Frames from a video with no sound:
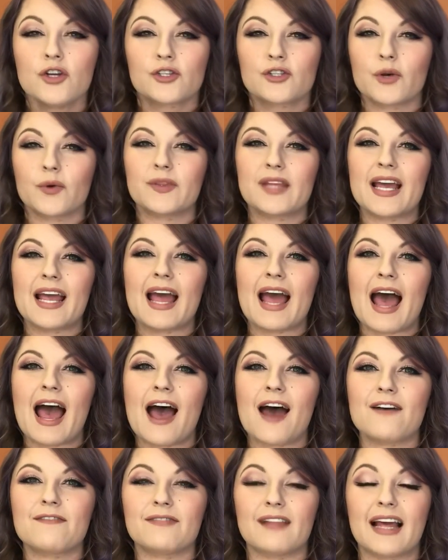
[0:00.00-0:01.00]
So they
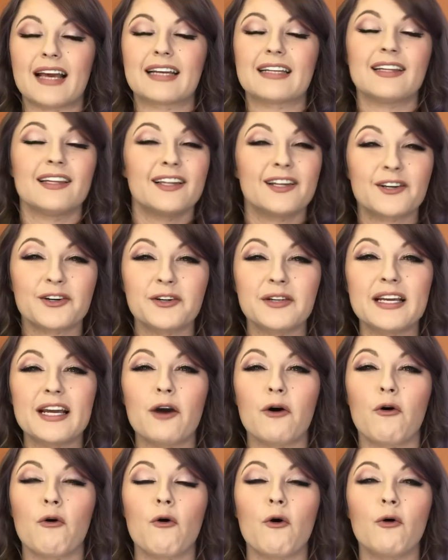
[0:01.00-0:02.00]
have like literally a
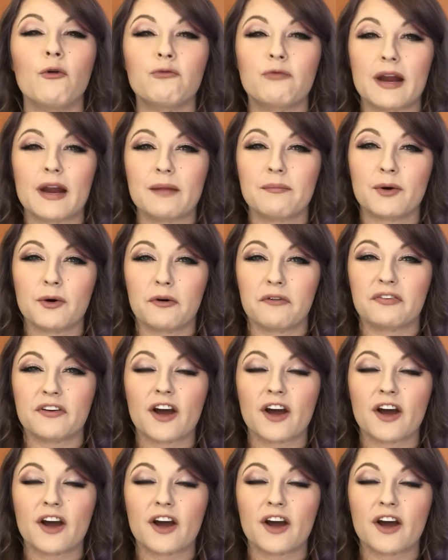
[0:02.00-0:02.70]
whole rainbow of